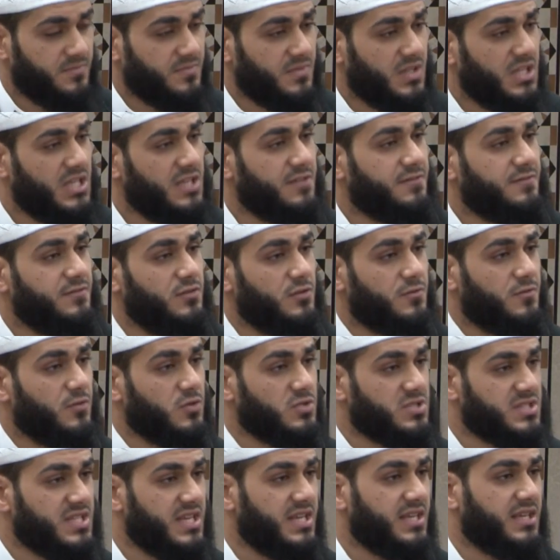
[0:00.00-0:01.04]
If you
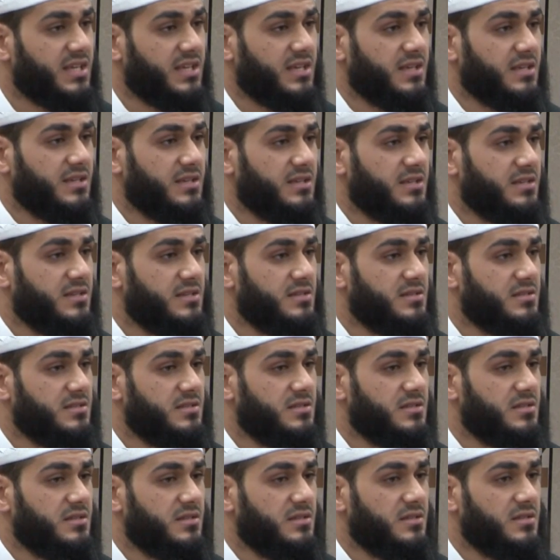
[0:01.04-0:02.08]
forsake
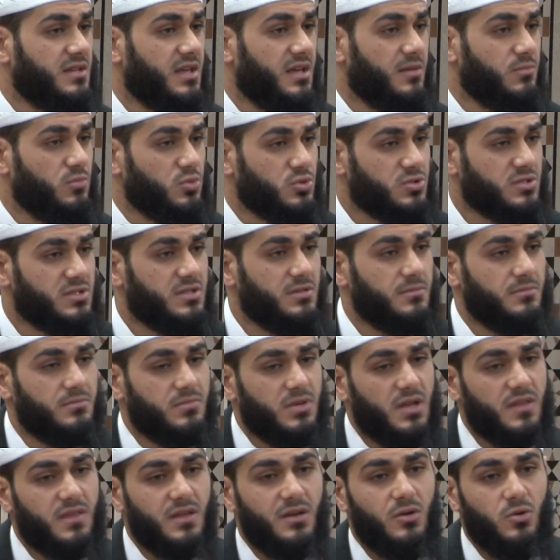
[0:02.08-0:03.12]
a Muslim
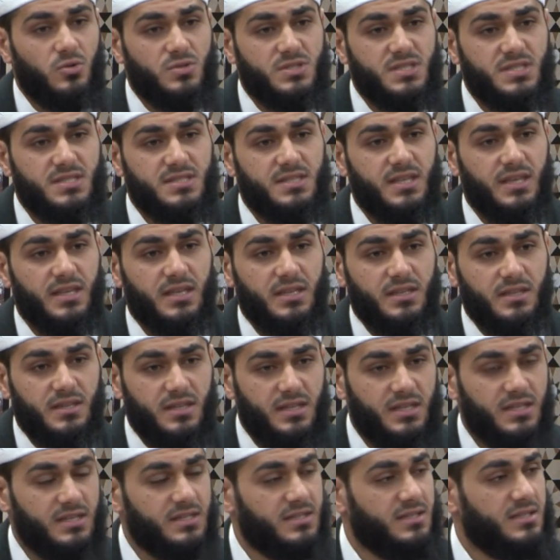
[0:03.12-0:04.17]
brother or sister in
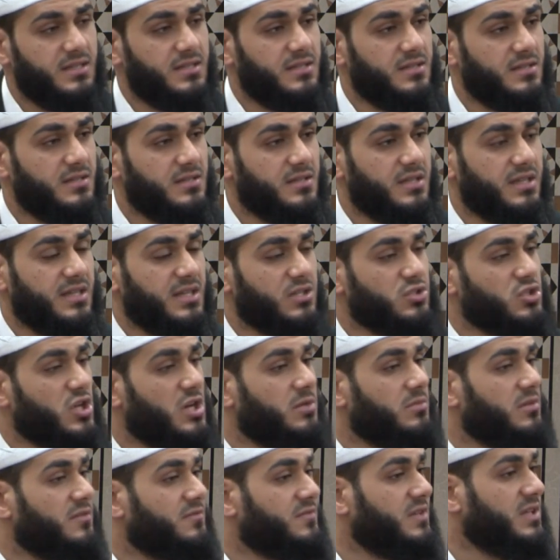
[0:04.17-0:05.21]
need, in a
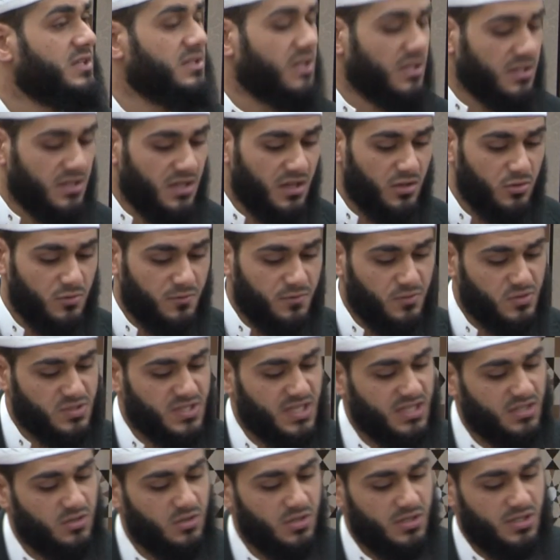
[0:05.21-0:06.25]
time of need, Allah will
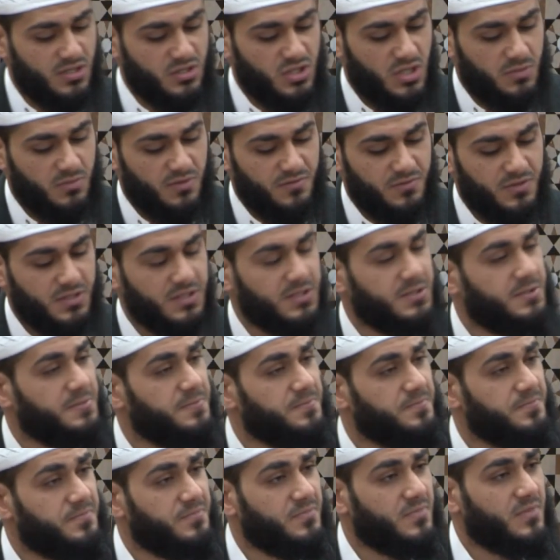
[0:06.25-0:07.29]
forsake you in a time of need.
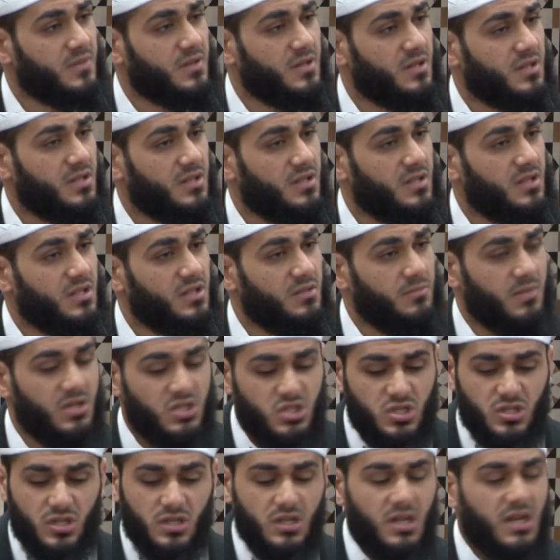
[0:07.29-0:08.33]

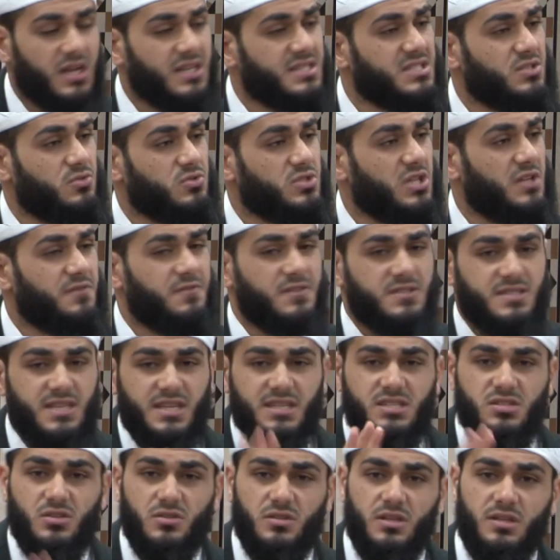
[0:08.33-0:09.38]
Imagine Allah Azza wa Jal
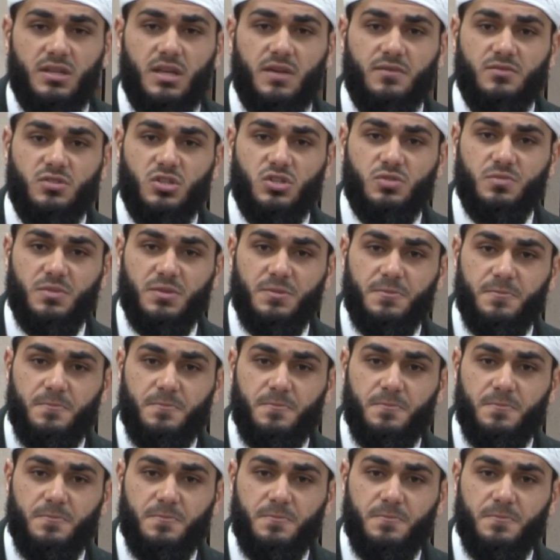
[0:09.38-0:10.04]
forsakes you on the Day of Judgment.